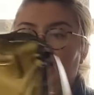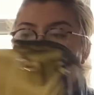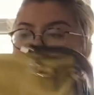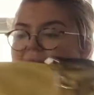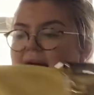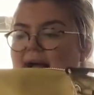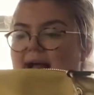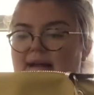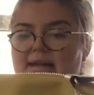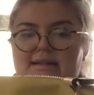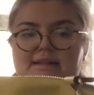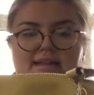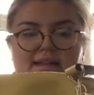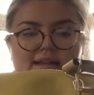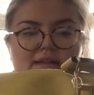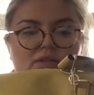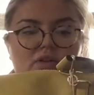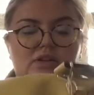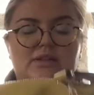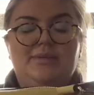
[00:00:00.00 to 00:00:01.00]
And
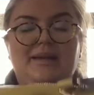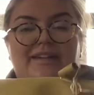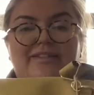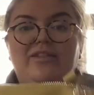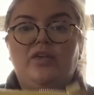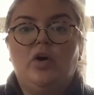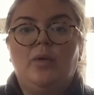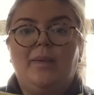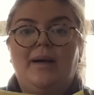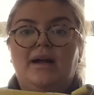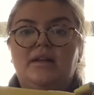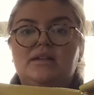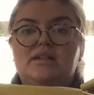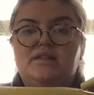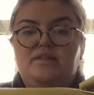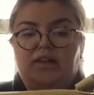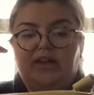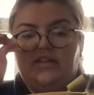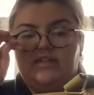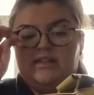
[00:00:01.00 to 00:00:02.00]
this cost me
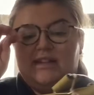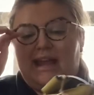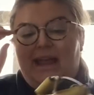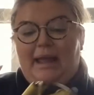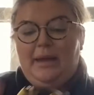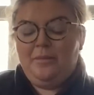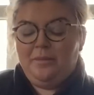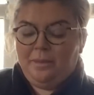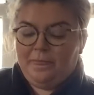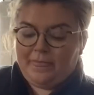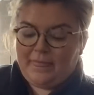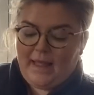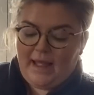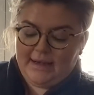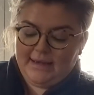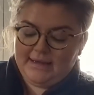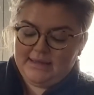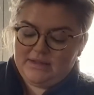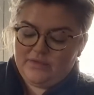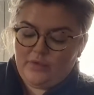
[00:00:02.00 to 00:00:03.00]
£4.50 and
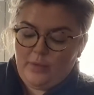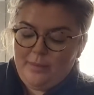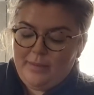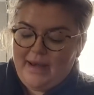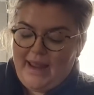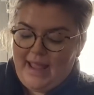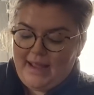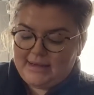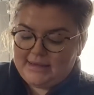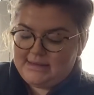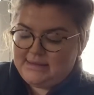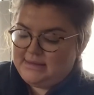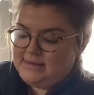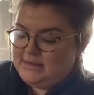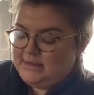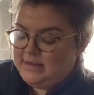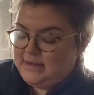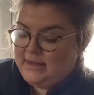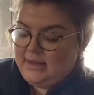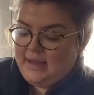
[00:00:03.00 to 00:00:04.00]
it's from
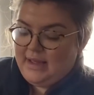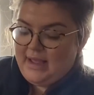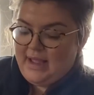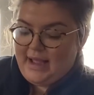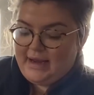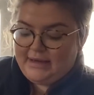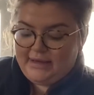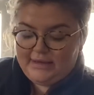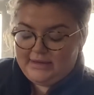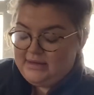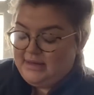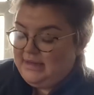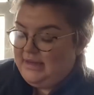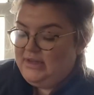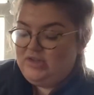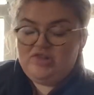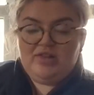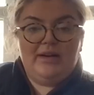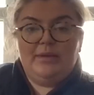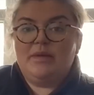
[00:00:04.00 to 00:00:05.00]
Next. And I
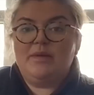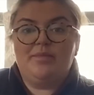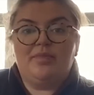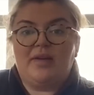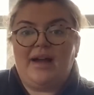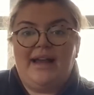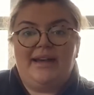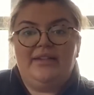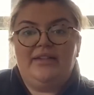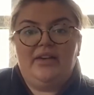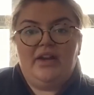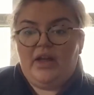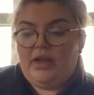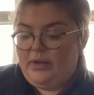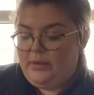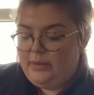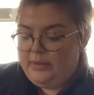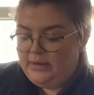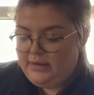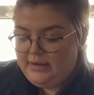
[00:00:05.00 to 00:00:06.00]
literally was brand new.